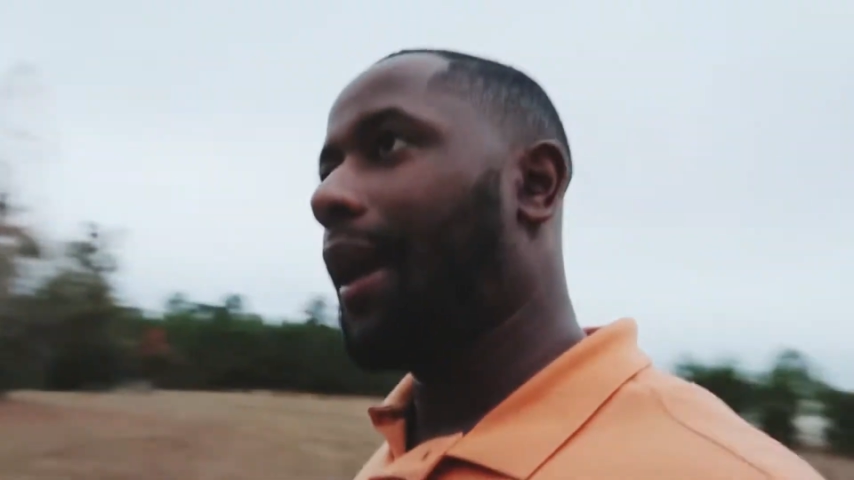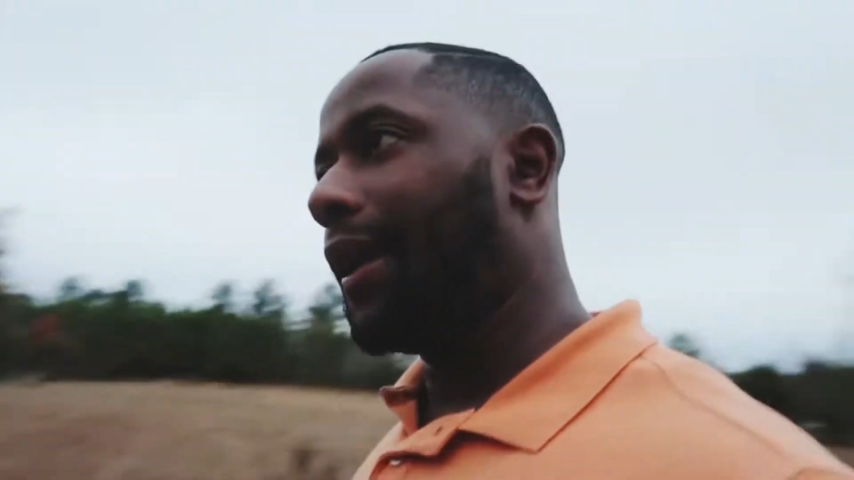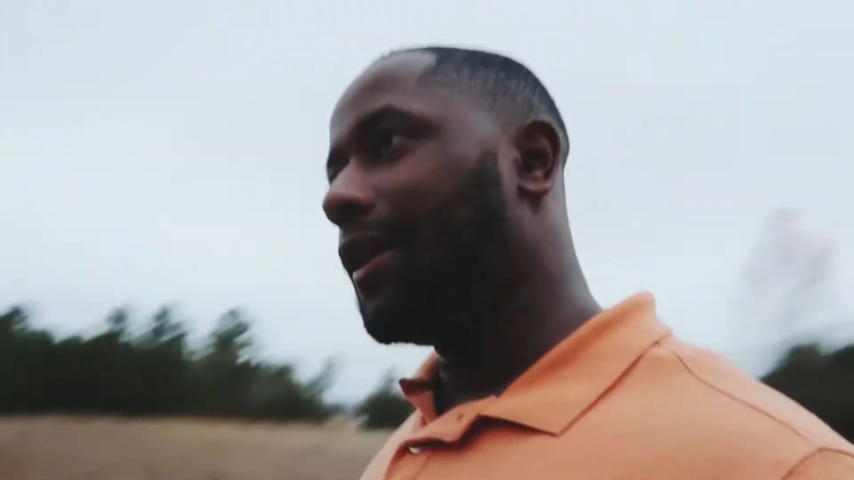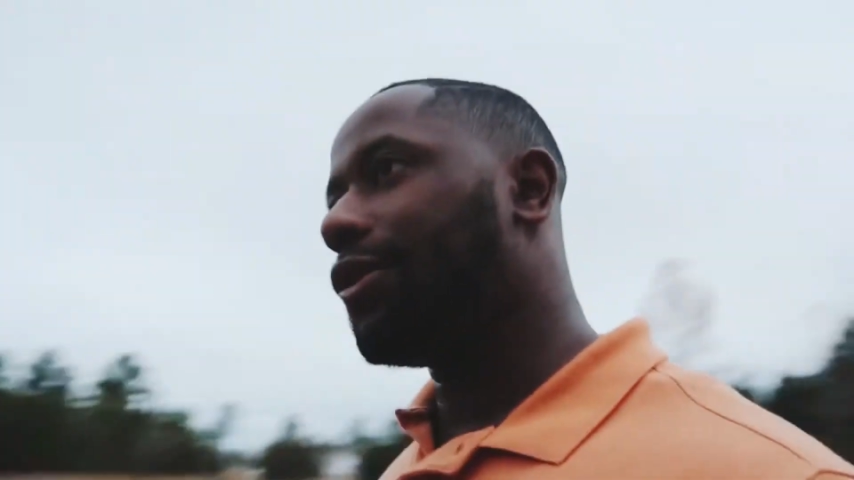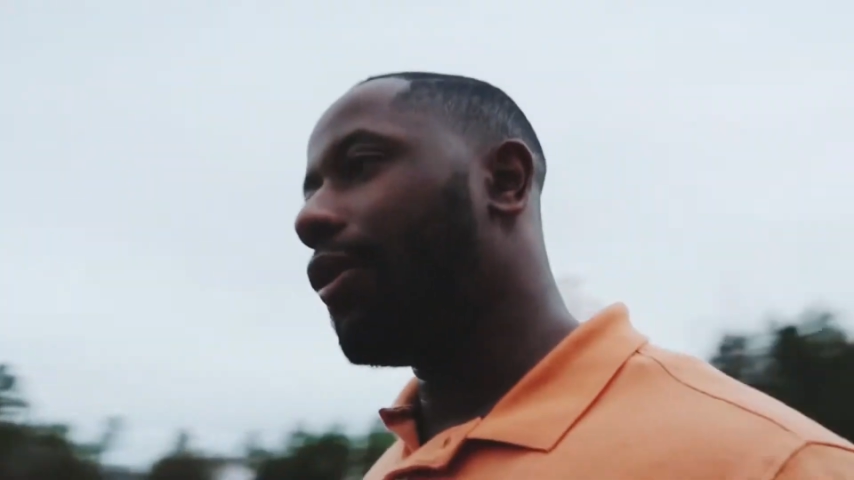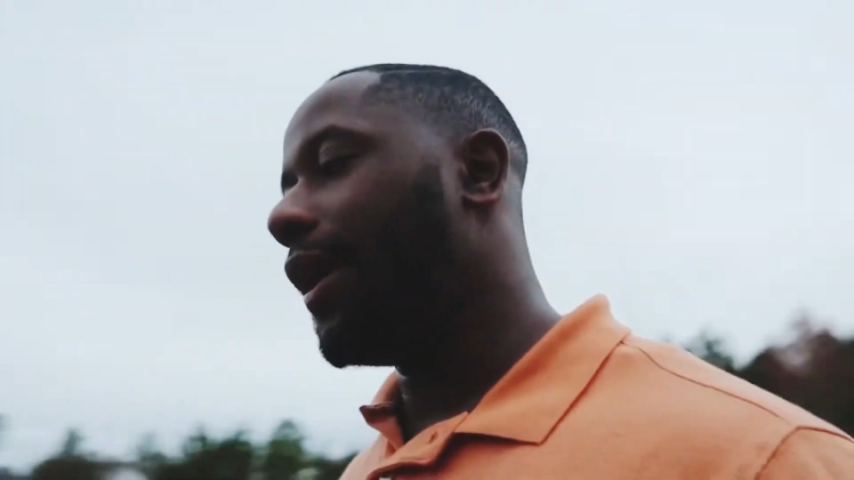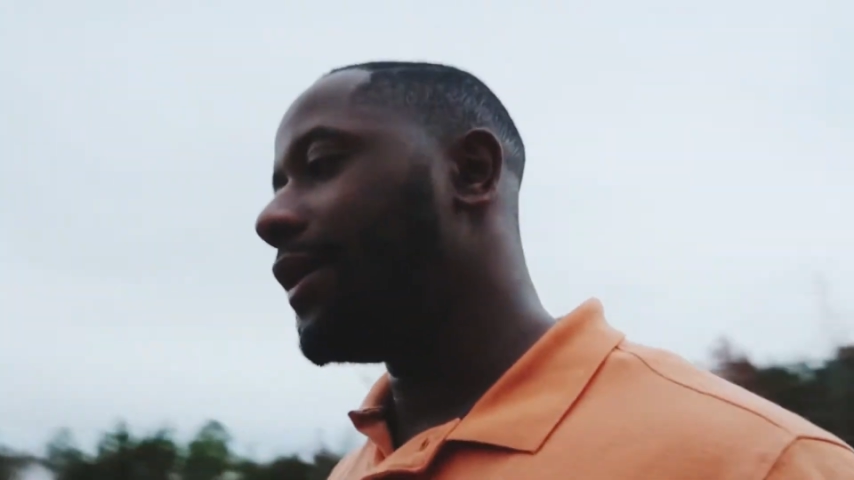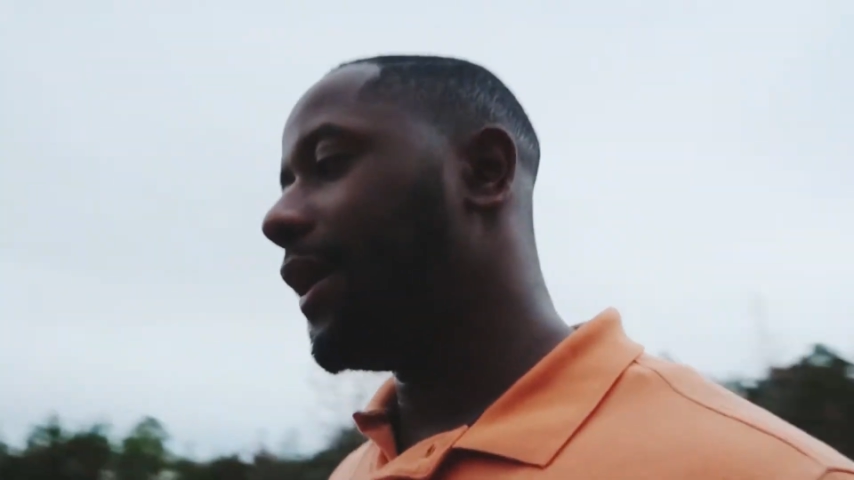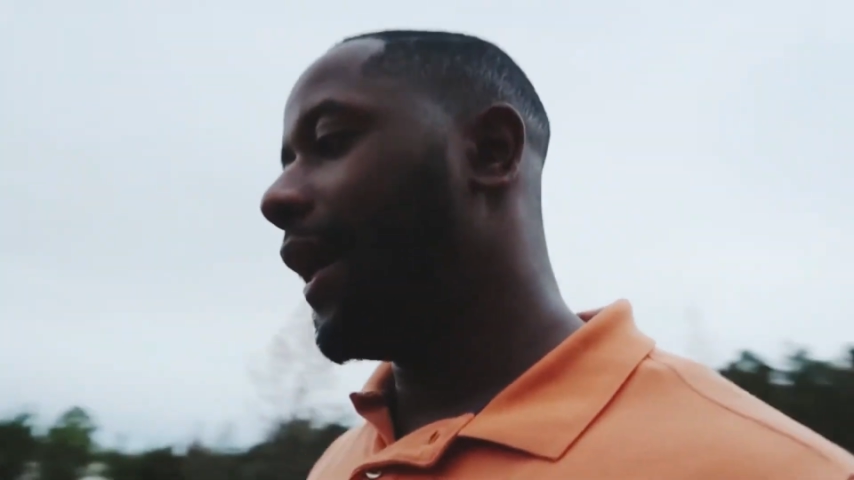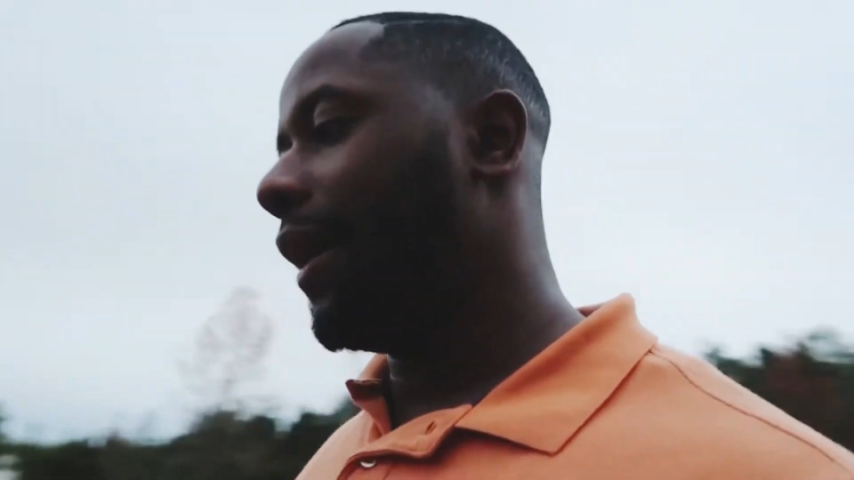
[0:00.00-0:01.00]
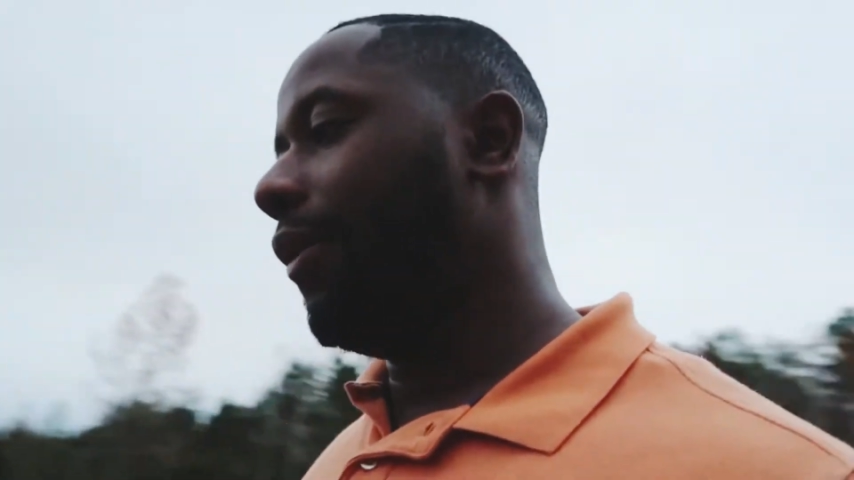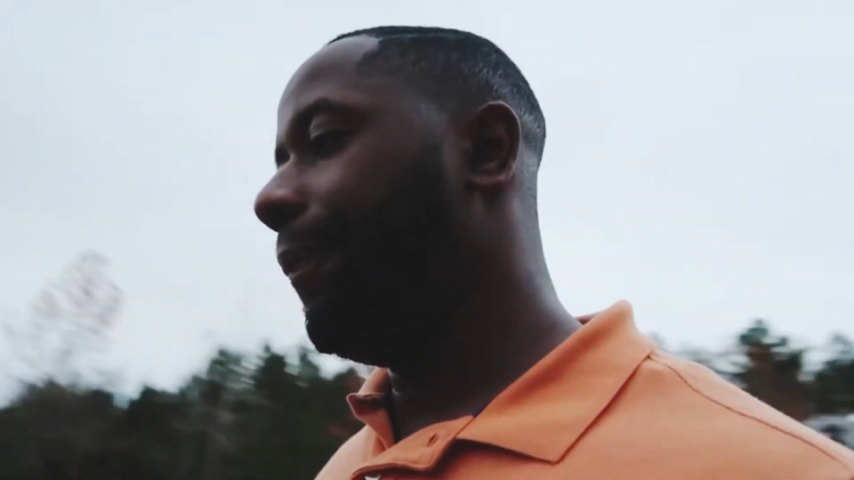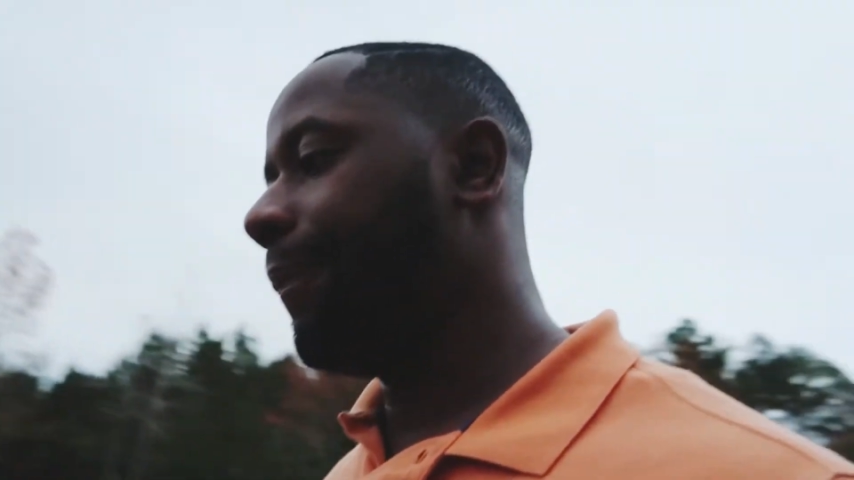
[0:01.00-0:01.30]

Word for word: And it's crazy how